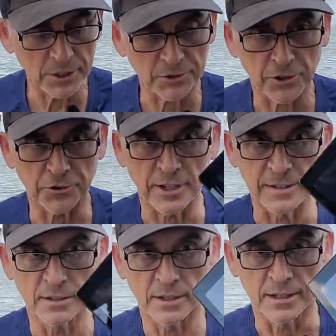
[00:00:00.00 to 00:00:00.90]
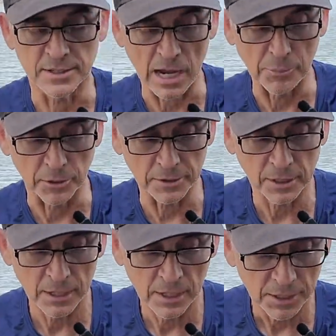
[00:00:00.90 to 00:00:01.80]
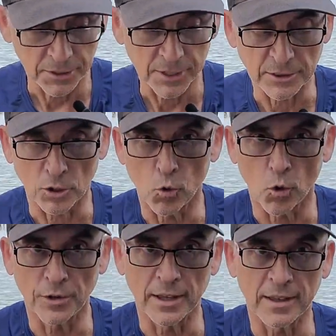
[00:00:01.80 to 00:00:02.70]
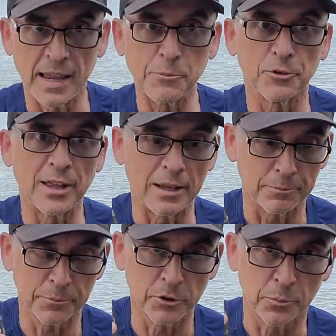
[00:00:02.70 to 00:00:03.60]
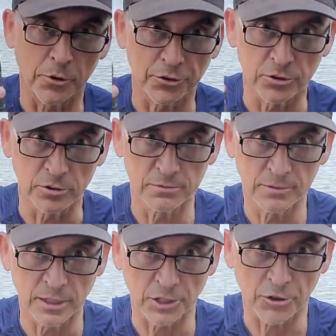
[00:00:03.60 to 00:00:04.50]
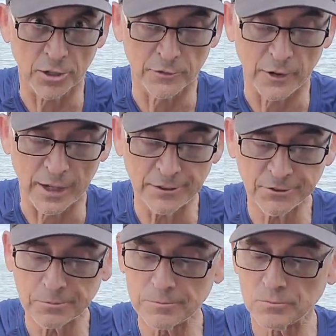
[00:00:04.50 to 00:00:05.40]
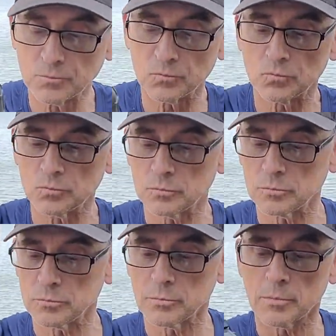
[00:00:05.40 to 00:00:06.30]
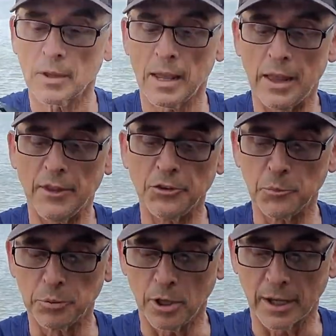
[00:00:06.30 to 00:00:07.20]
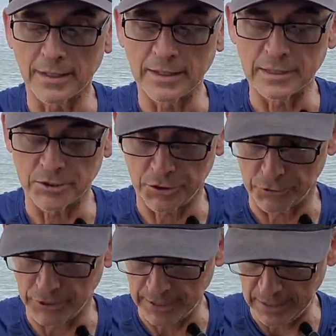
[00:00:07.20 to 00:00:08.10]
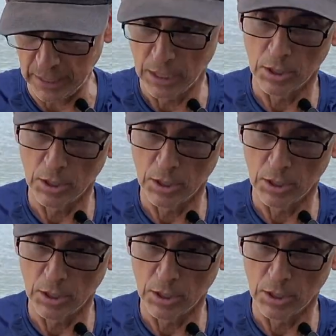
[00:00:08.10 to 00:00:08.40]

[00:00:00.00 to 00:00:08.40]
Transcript: is, here's a tablet. You take the cord that came with that, your personal electronic device, and then you plug it into the